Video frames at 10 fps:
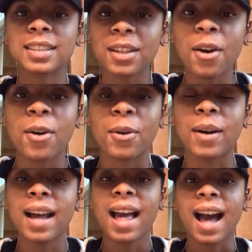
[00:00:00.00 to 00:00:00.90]
So,
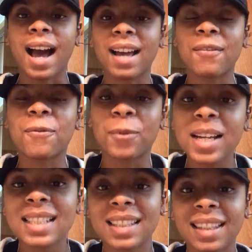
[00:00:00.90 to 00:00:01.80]
I've
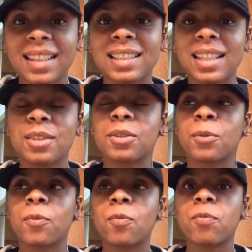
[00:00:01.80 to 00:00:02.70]
recently just
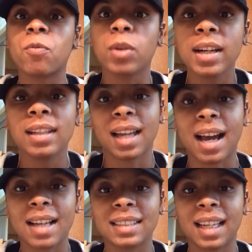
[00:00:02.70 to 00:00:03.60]

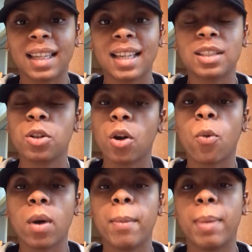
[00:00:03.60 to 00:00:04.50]
realized, I guess,
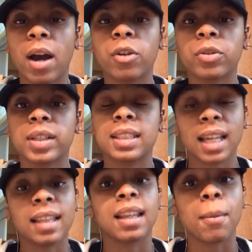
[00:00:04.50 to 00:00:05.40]
what boundaries
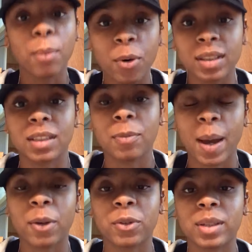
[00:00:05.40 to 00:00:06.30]
and the importance of
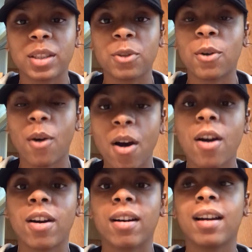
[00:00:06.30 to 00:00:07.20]
boundaries,
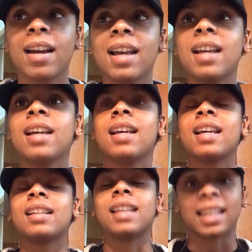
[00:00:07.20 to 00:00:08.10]
are
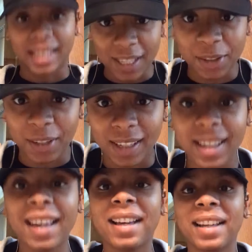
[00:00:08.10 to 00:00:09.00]
like
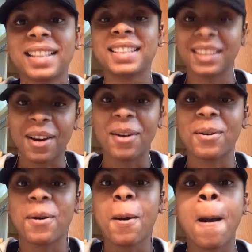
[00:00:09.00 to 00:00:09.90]
yesterday.
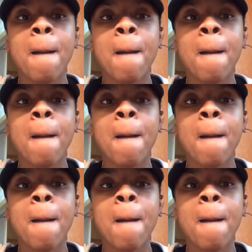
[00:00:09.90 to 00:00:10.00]
So